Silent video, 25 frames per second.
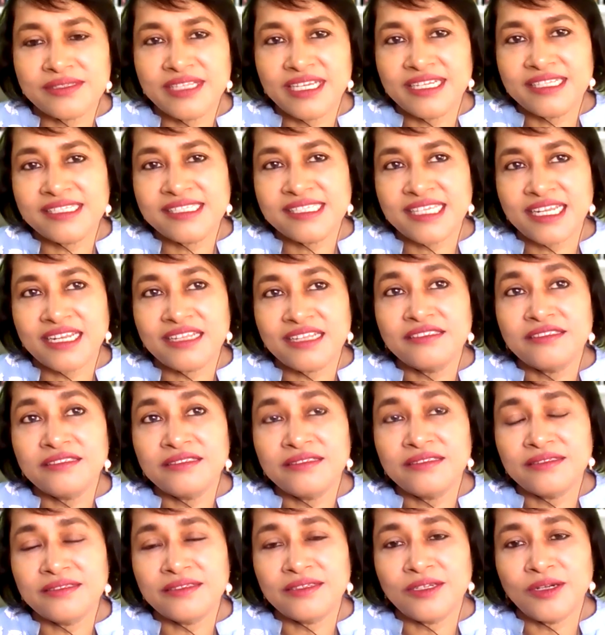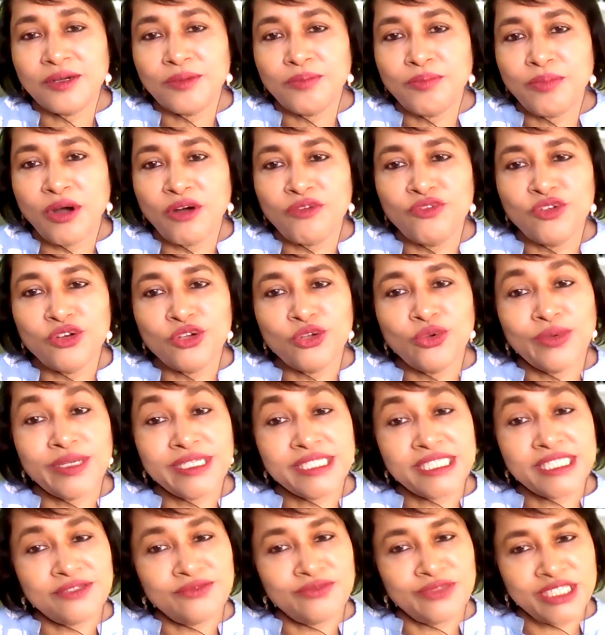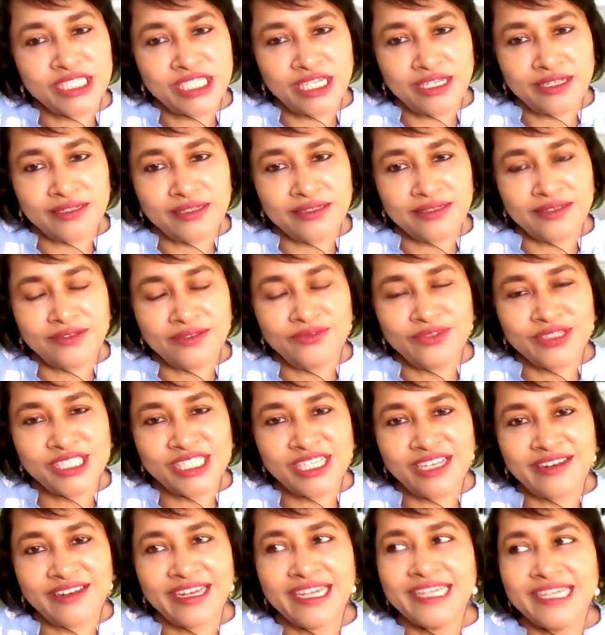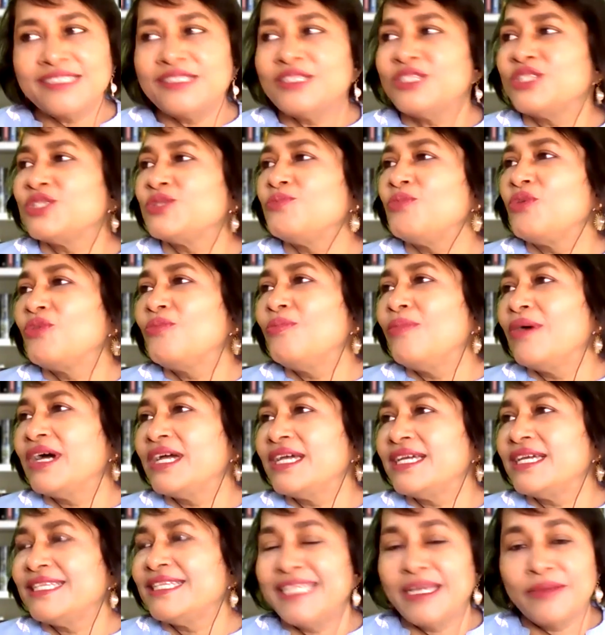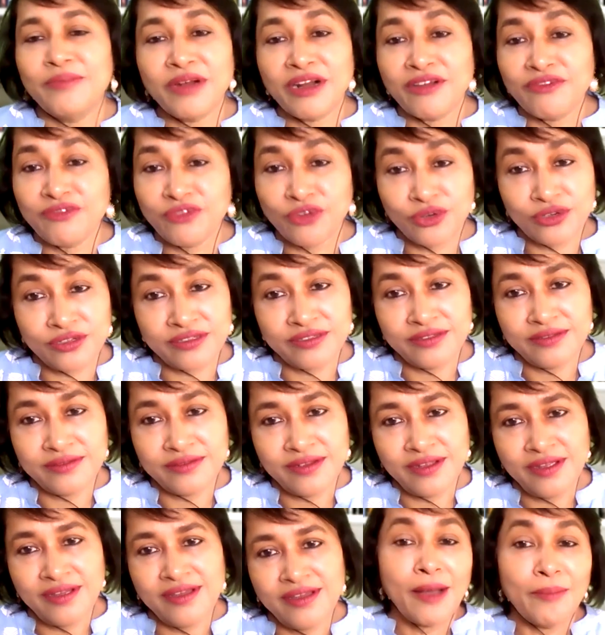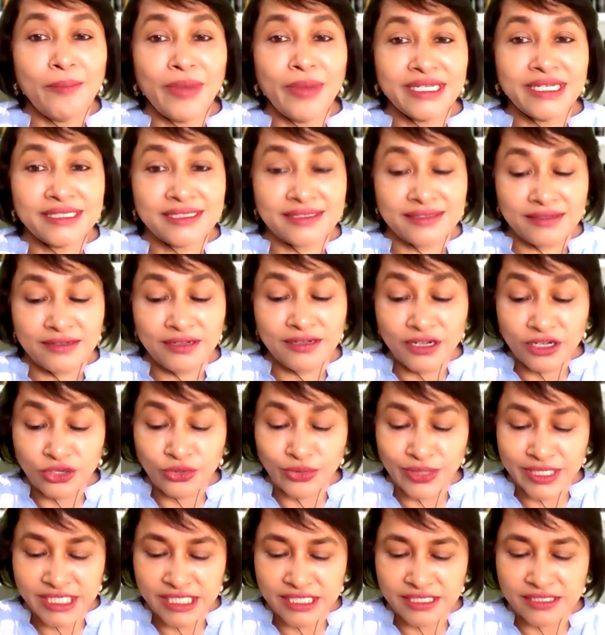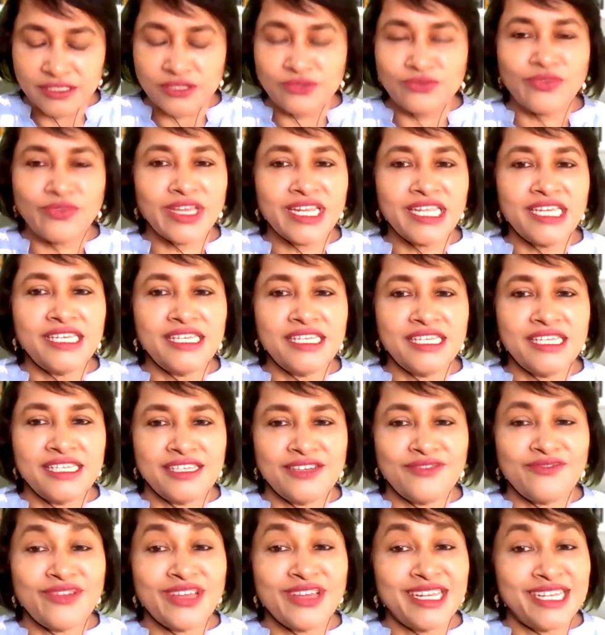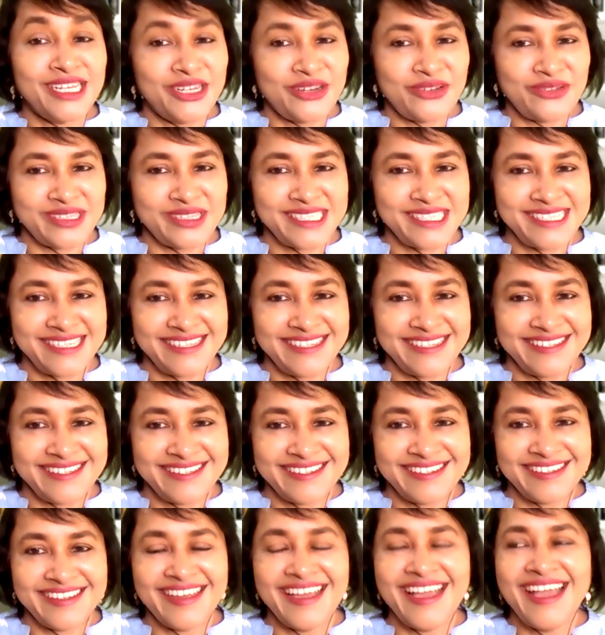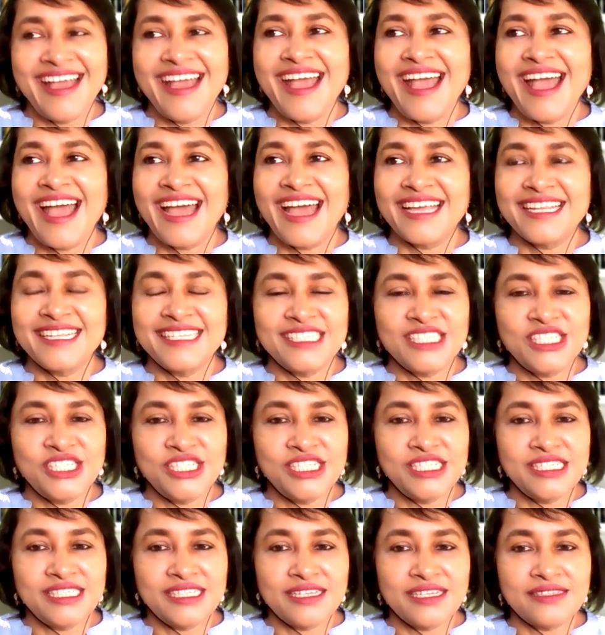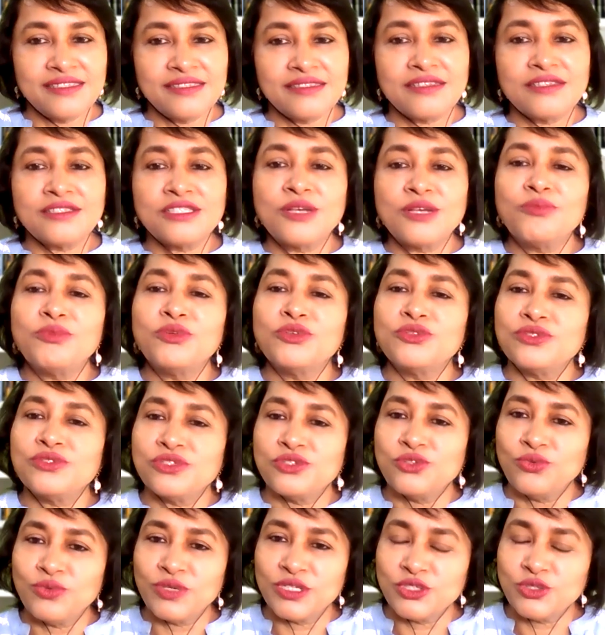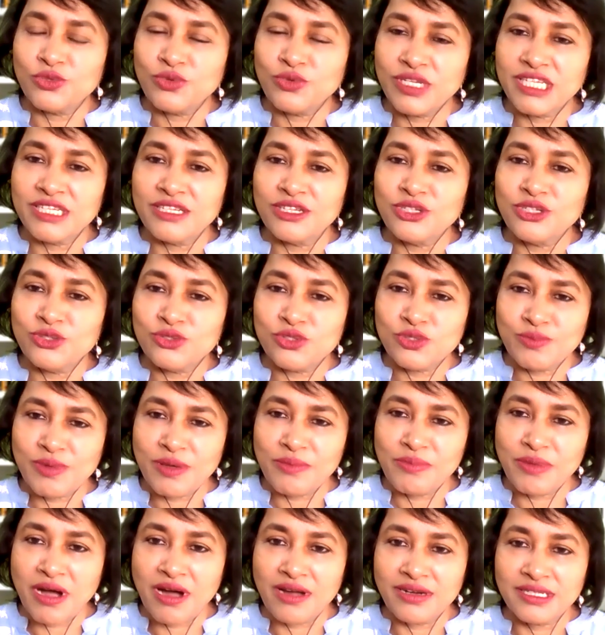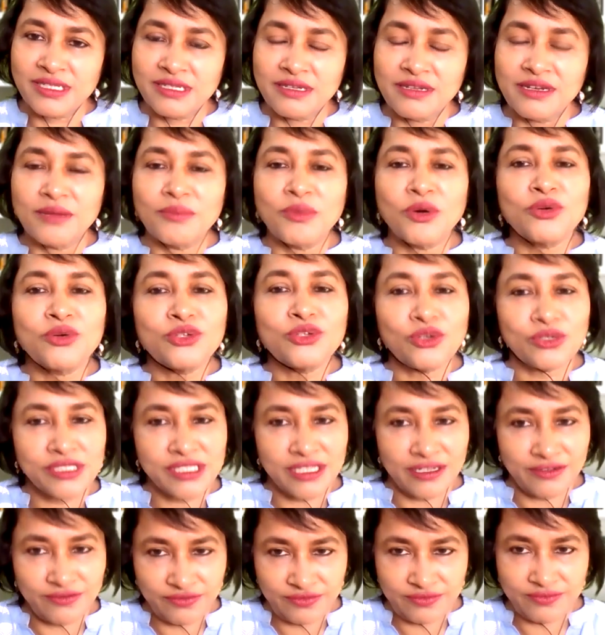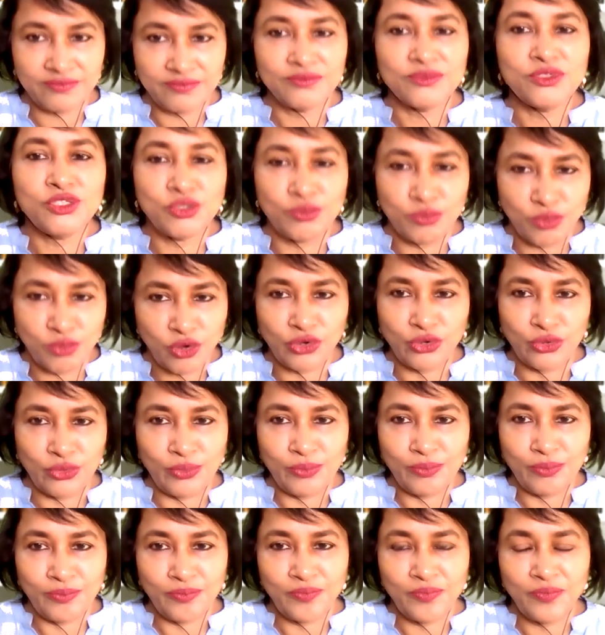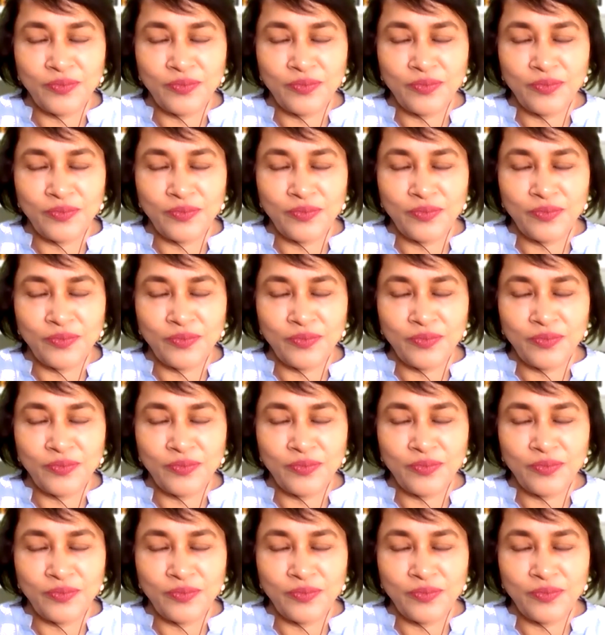There is another powerful question which I read in this book by Deborah Ford. But her question is very, very interesting. And she says, suppose you were to read a newspaper article about yourself tomorrow.